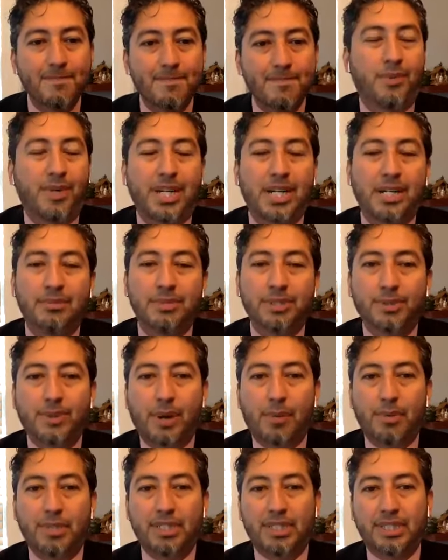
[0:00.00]
When it comes to
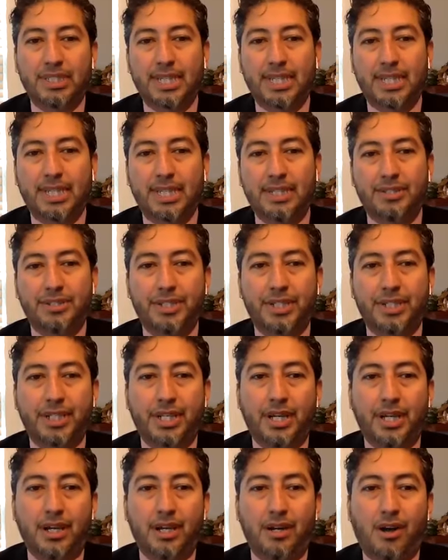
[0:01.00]
representation,
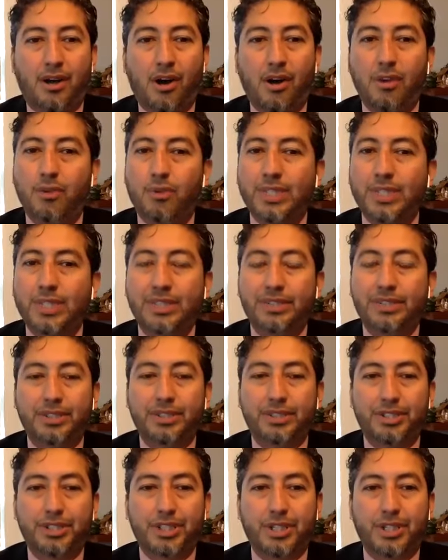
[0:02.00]
uh, all the research
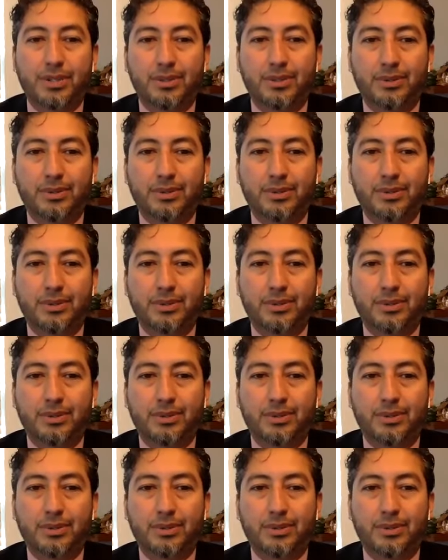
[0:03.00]
shows,